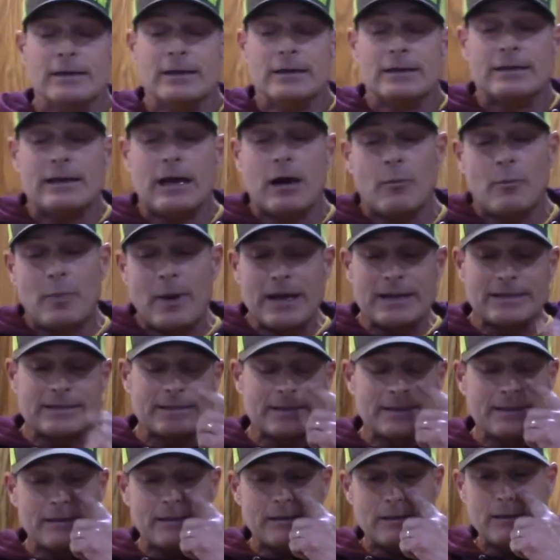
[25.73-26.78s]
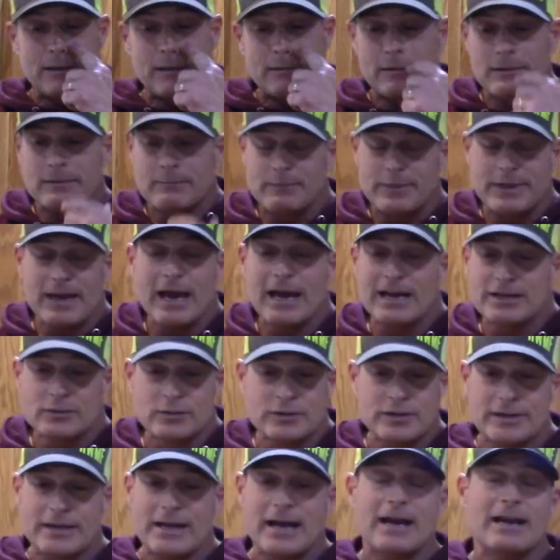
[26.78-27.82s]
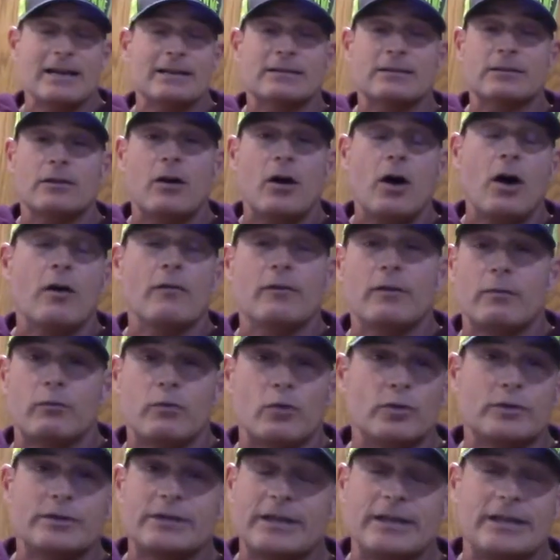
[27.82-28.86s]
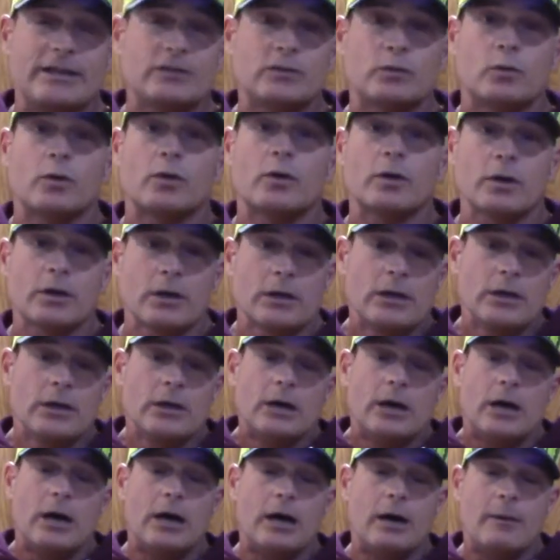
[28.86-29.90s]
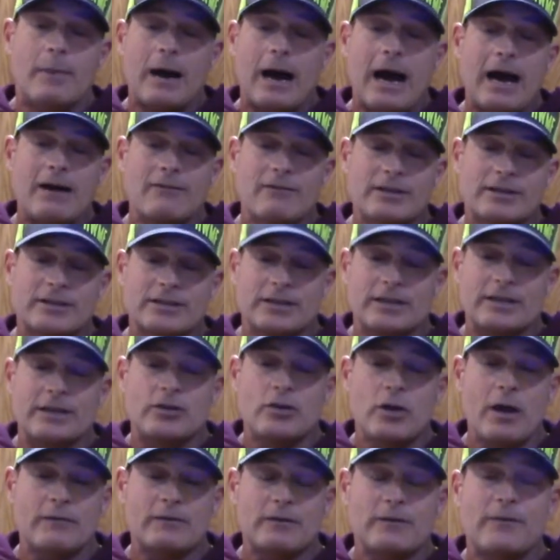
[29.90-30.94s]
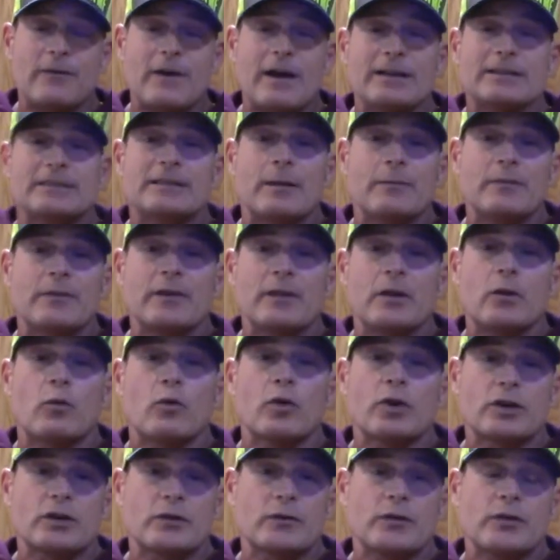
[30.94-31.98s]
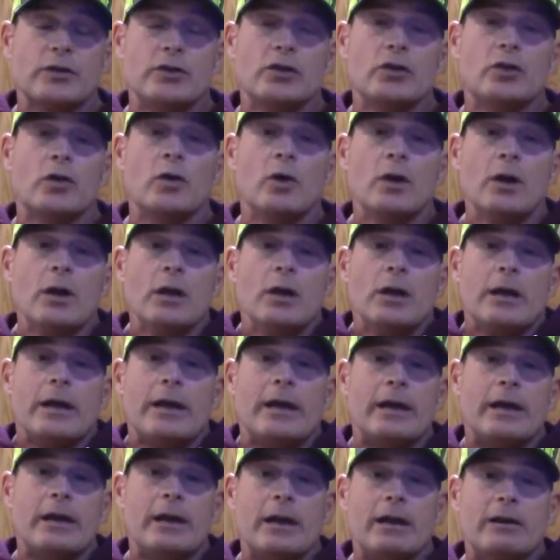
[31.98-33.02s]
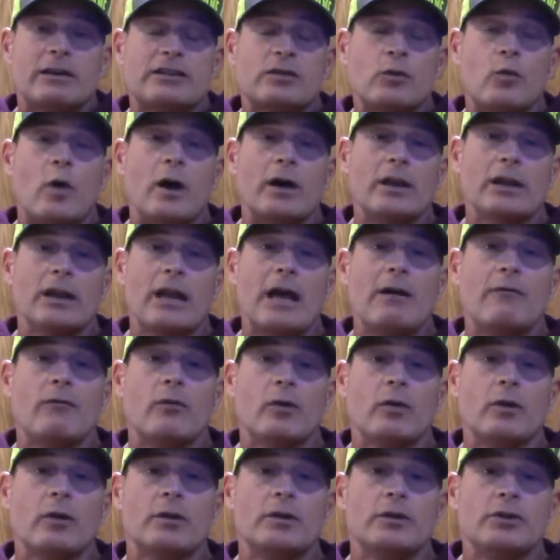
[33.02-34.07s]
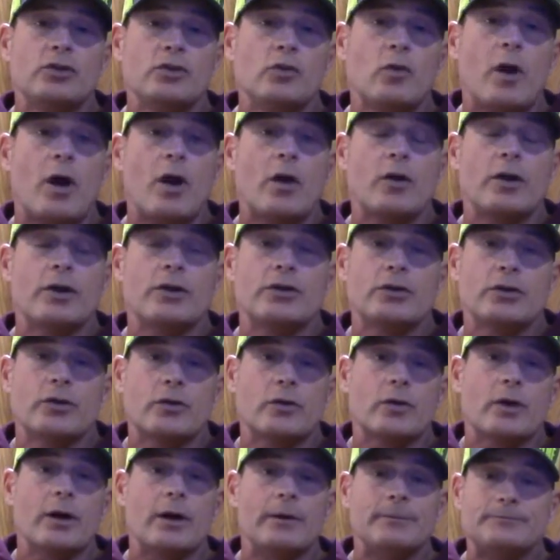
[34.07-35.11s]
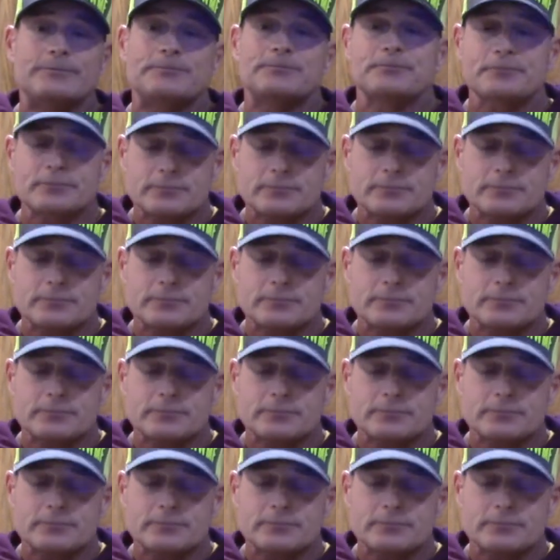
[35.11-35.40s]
Now, basically, be honest with you guys, all the routines work. Obviously, you have to find something that works for you and to what level you are in your